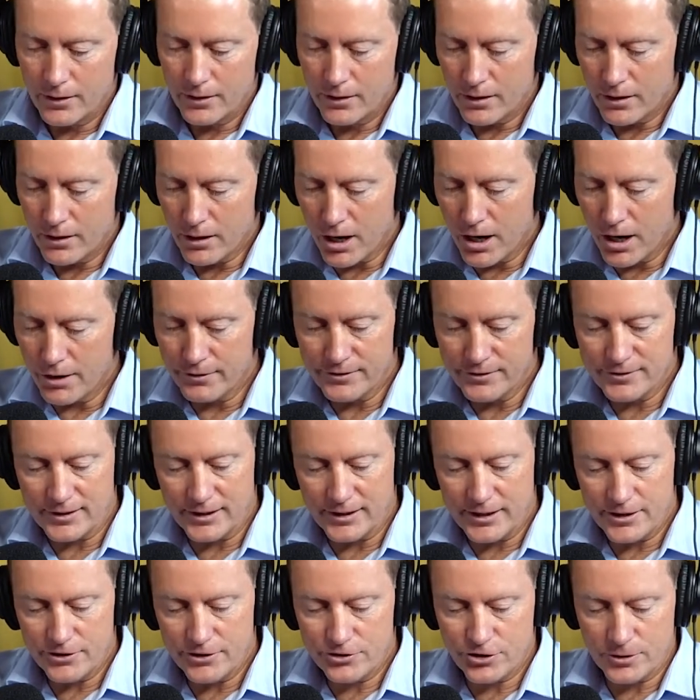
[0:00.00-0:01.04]
Iren's
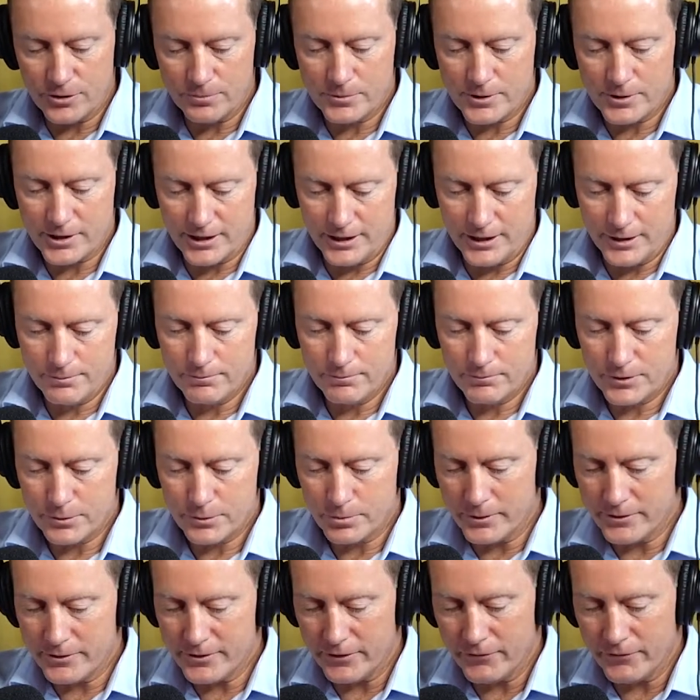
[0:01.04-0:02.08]
leadership team,
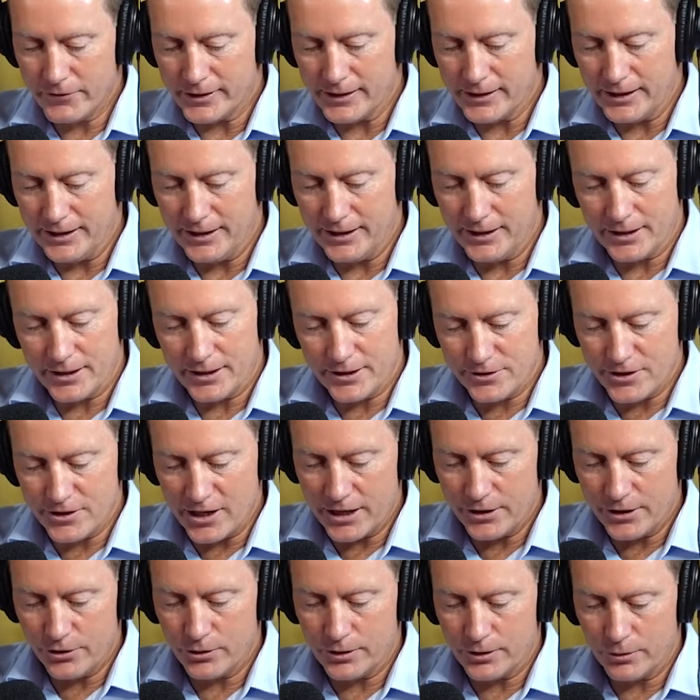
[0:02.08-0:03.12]
specifically
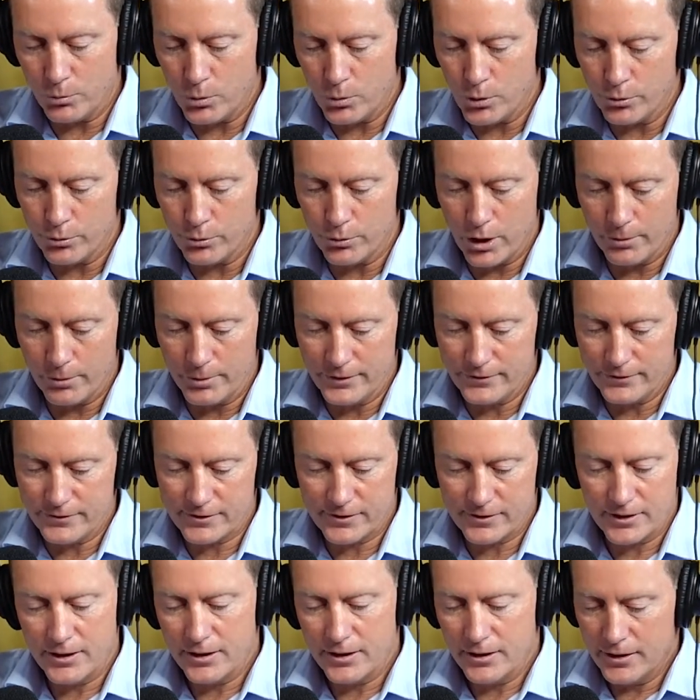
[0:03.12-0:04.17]
Daniel and Will Roberts,
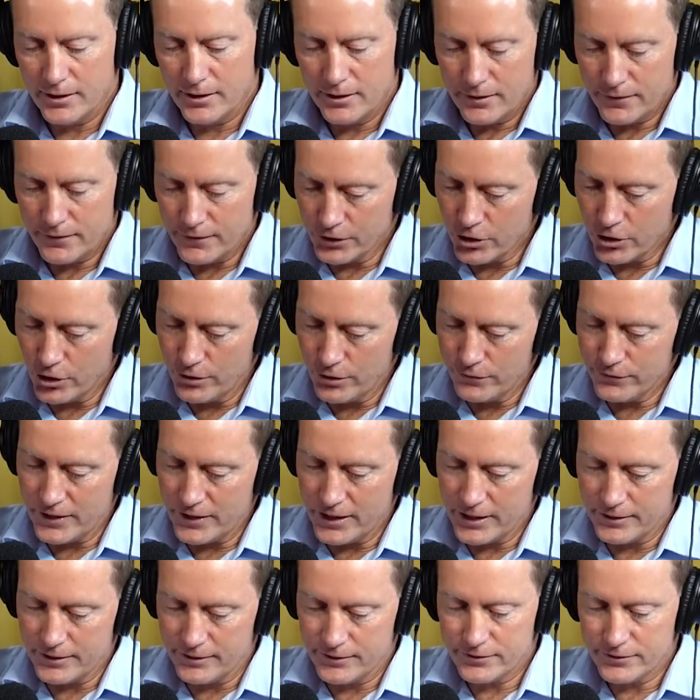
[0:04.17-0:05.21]
the
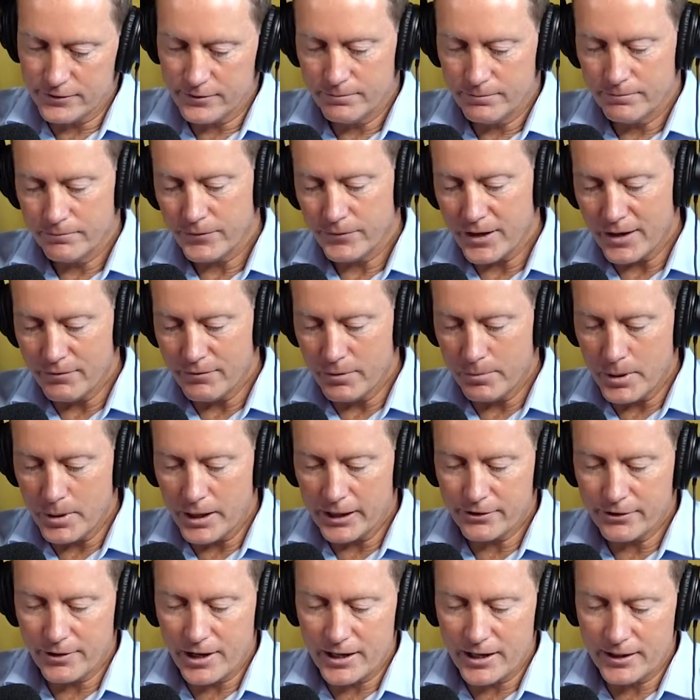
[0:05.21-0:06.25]
co-founders, have a
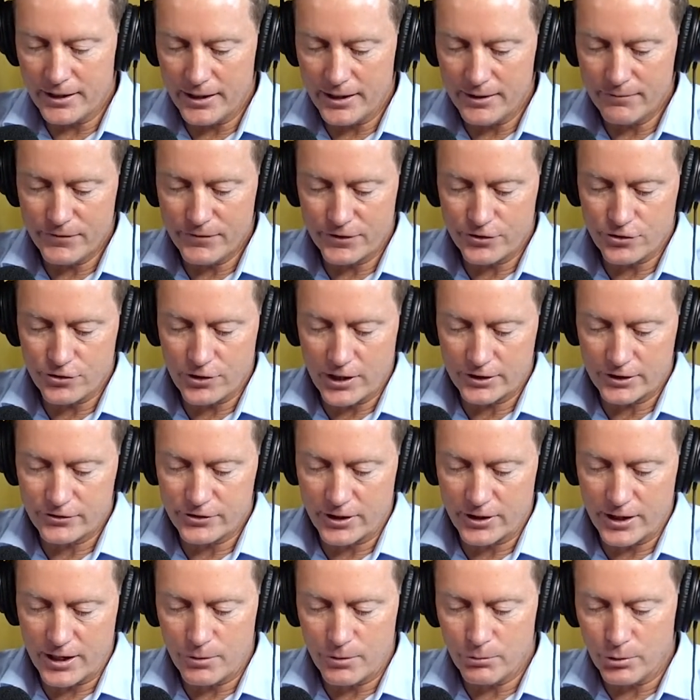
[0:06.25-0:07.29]
background in infrastructure
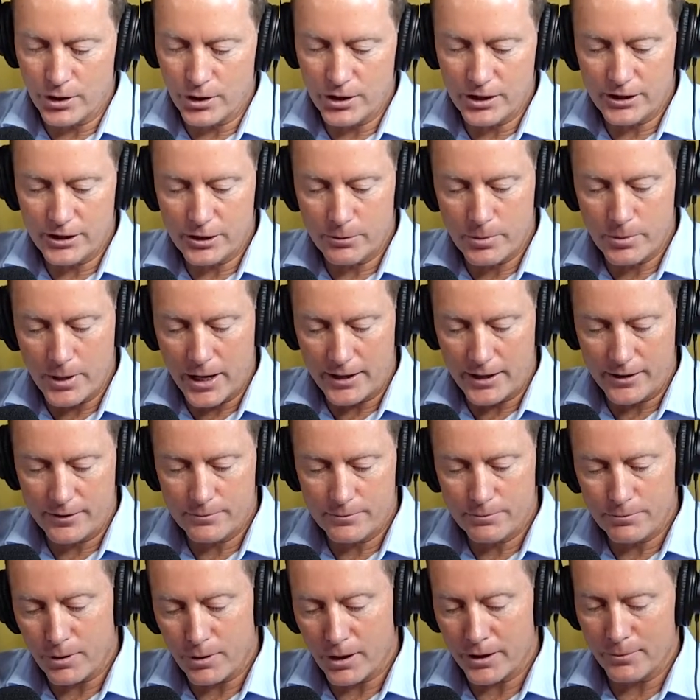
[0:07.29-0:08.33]
and were incubated
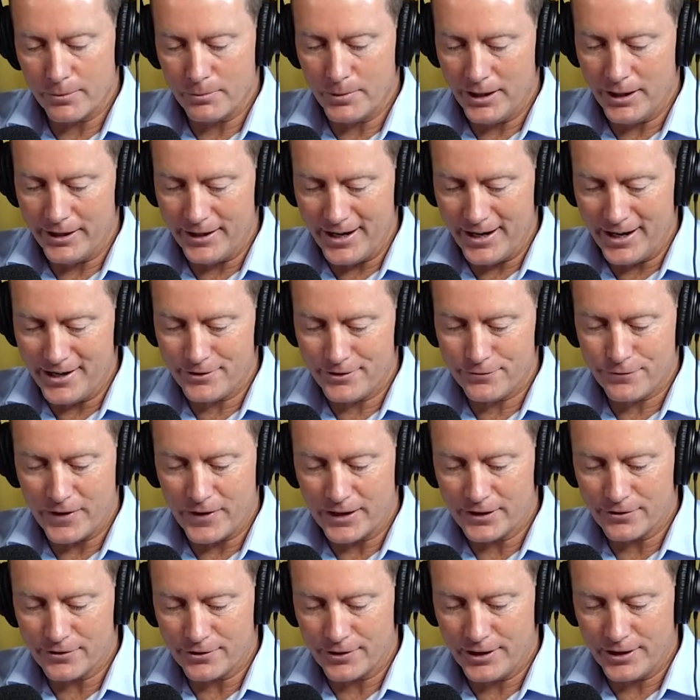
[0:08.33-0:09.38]
by the Millionaires
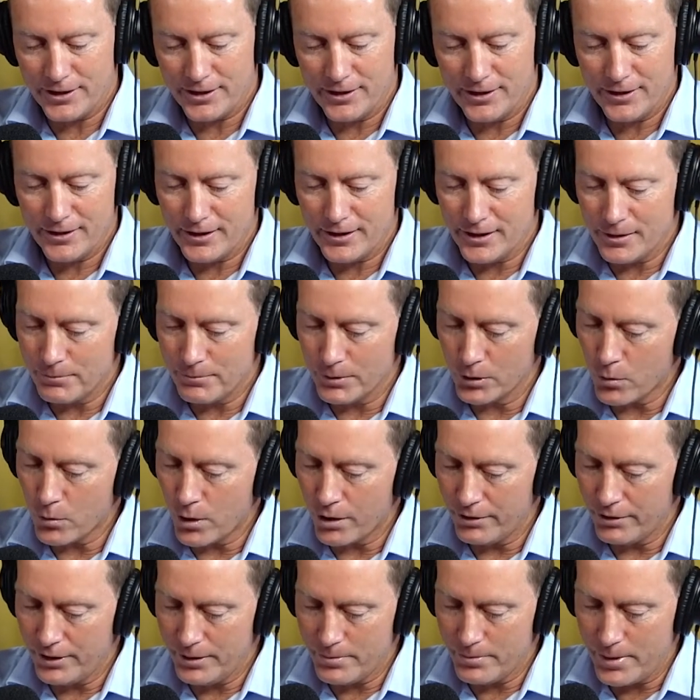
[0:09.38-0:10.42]
Factory in
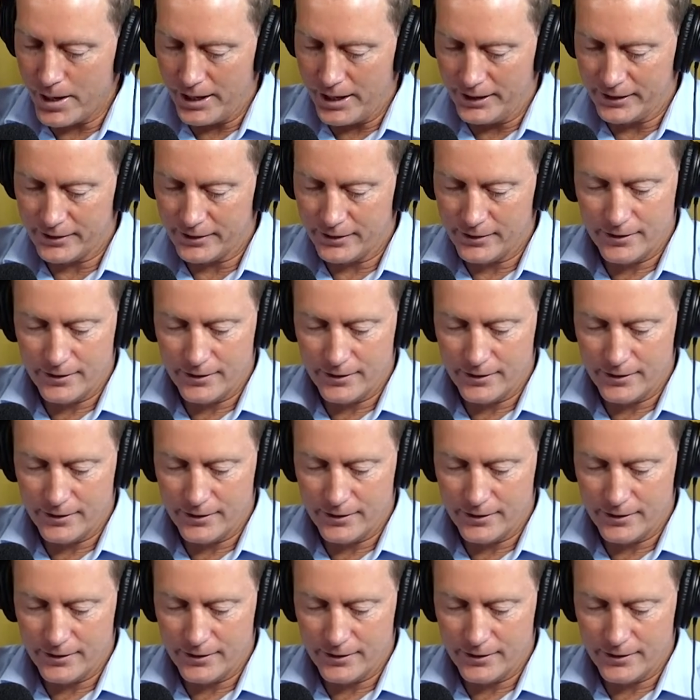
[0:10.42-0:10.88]
Macquarie Bank.